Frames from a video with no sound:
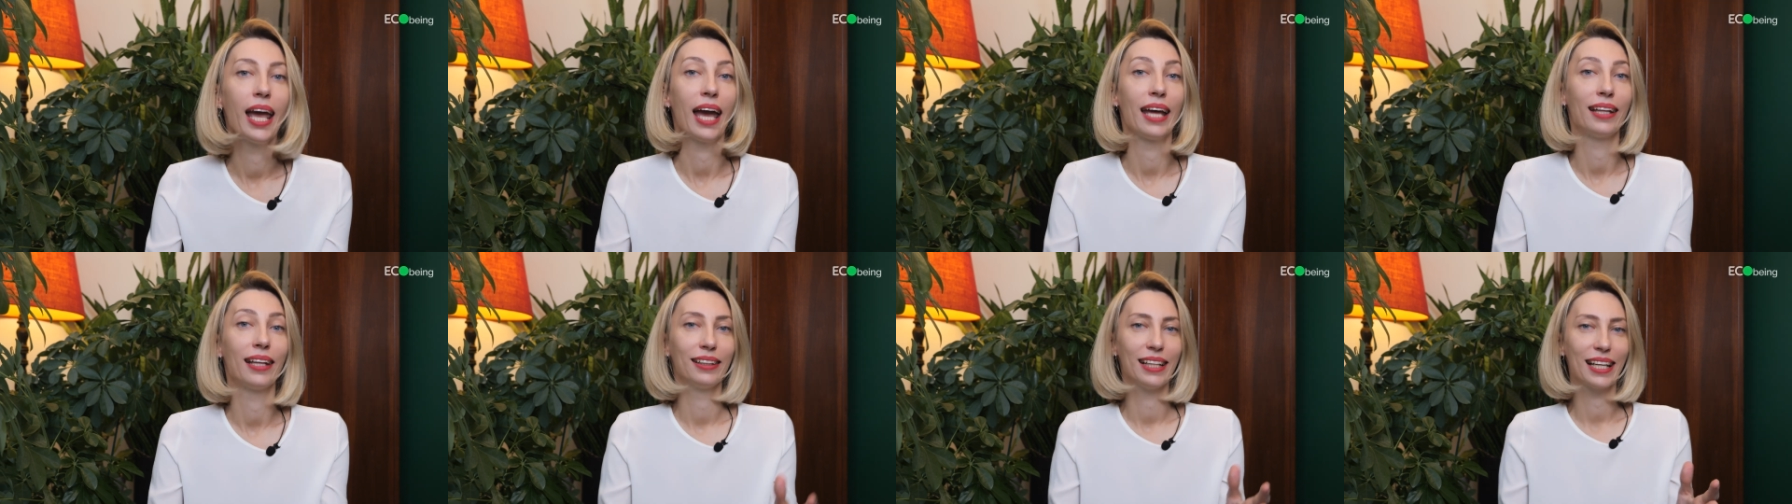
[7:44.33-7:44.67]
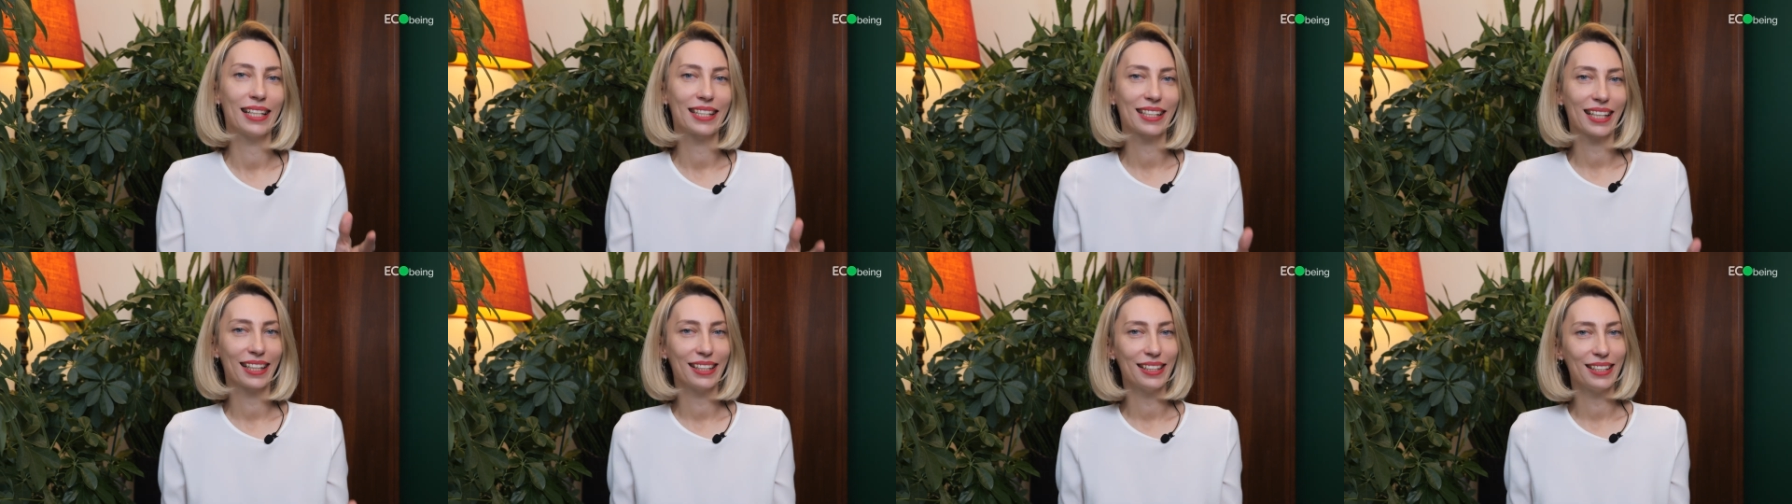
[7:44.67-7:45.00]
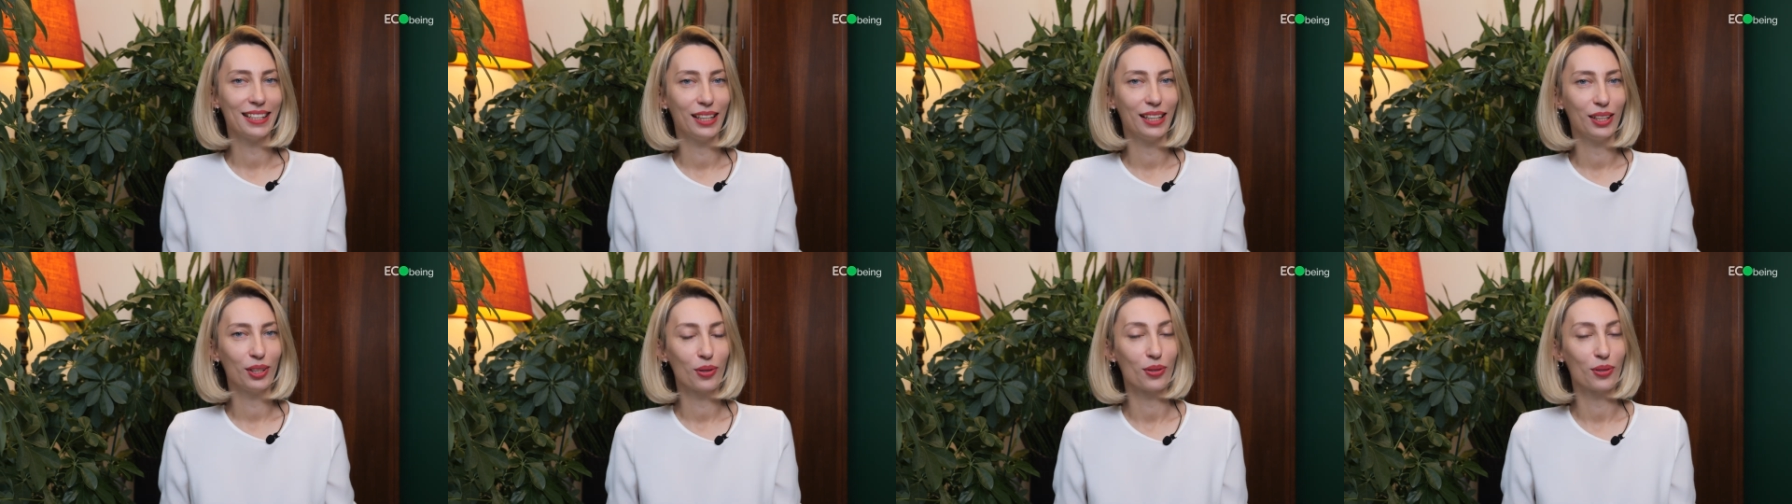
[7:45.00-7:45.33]
And let's
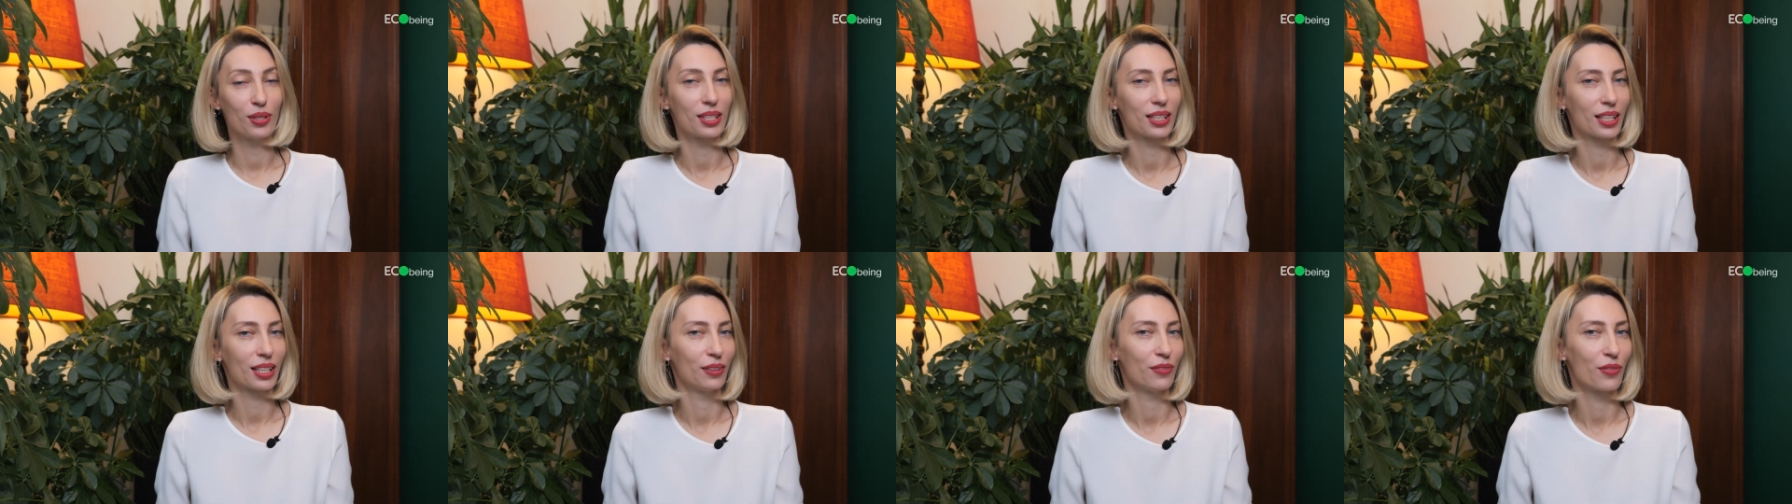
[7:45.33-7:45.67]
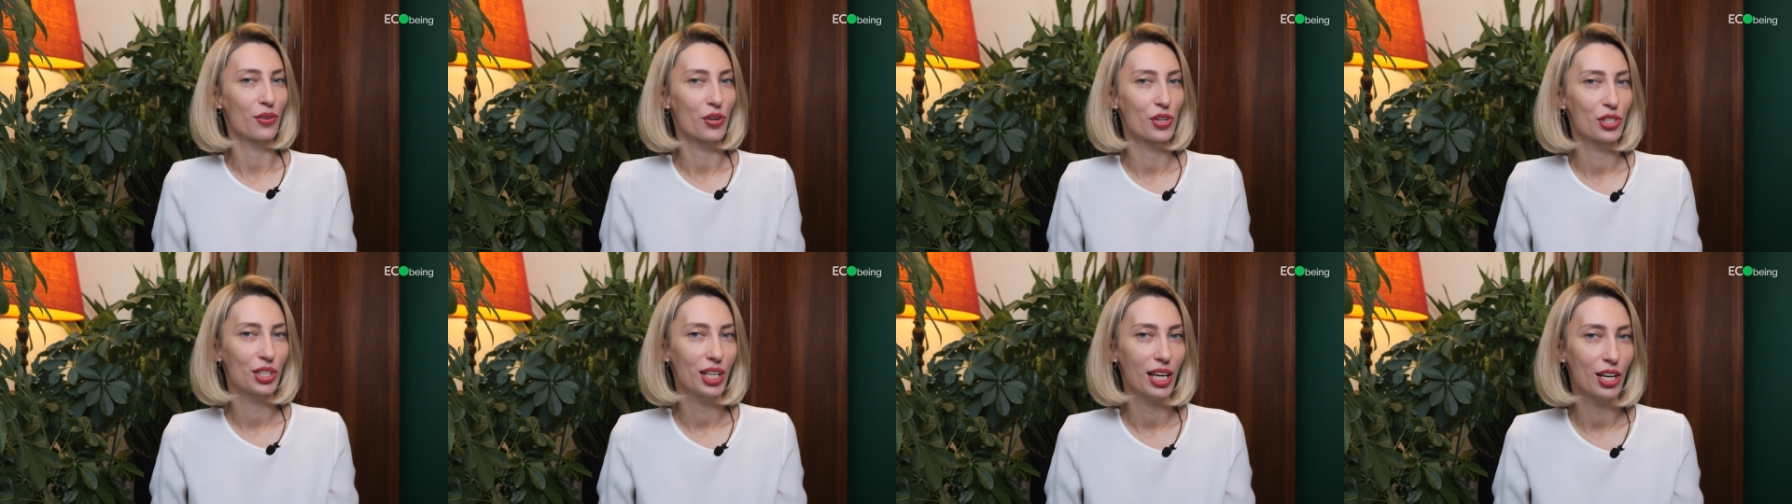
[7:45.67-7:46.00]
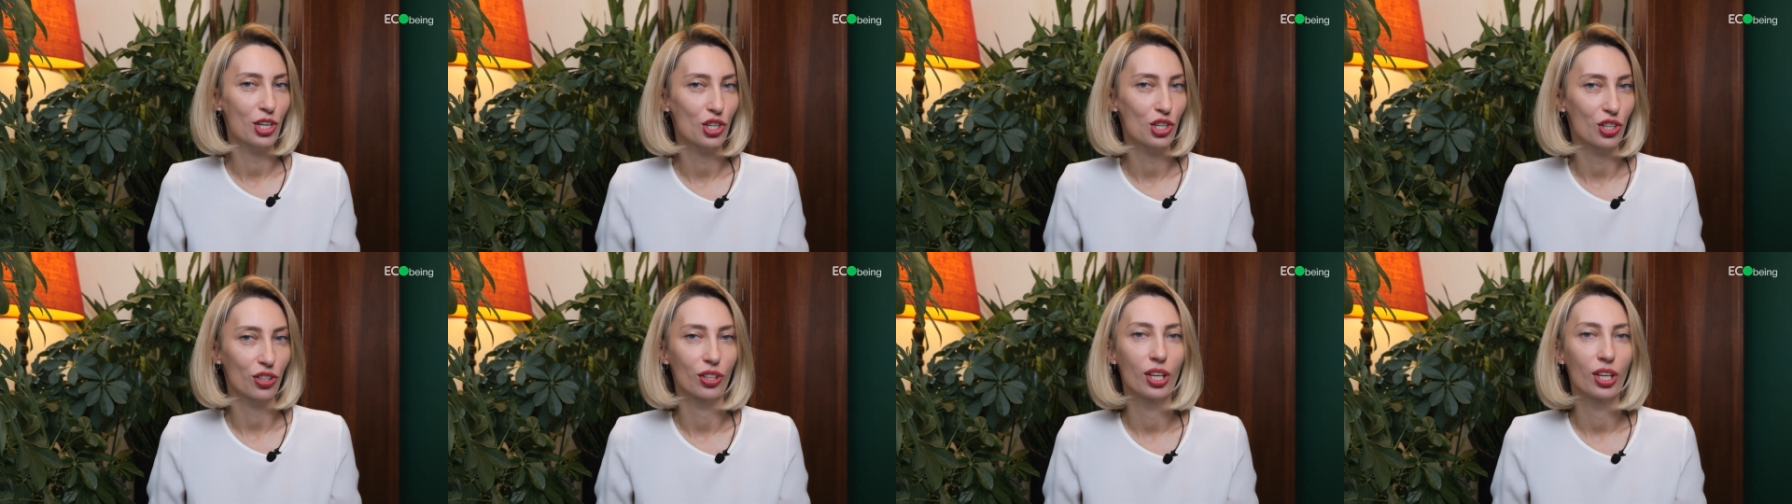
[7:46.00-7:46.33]
continue this
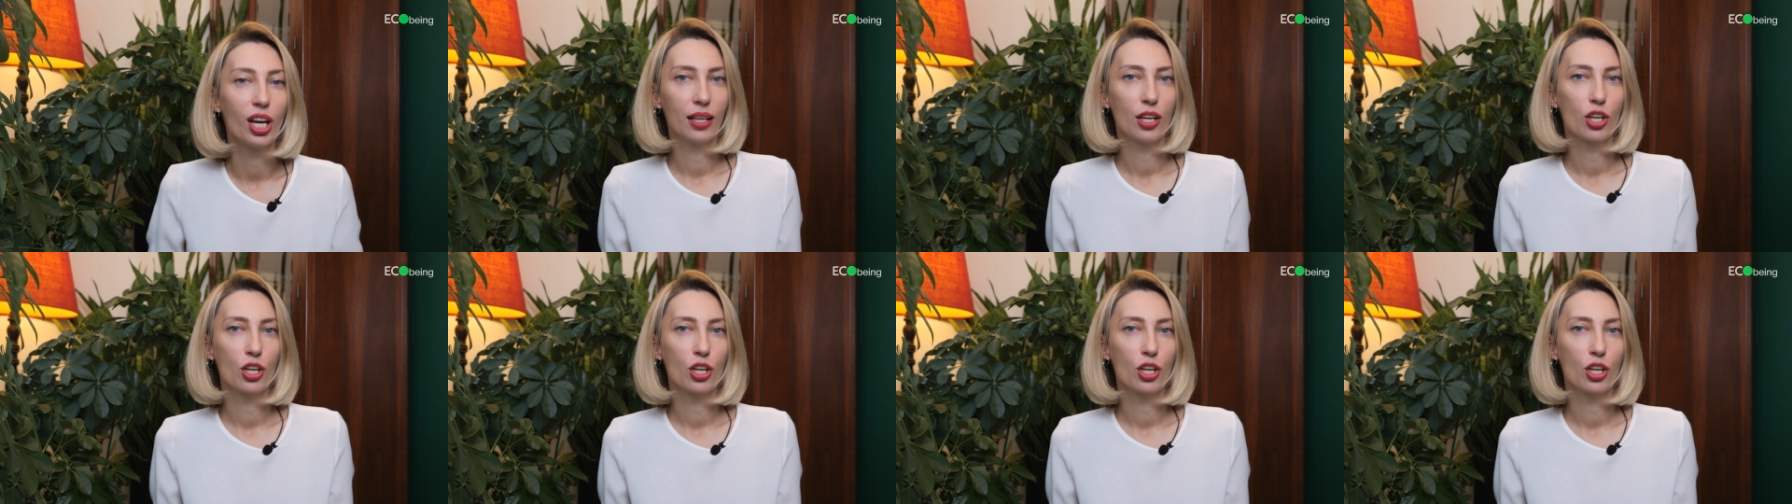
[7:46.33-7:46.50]
conversation.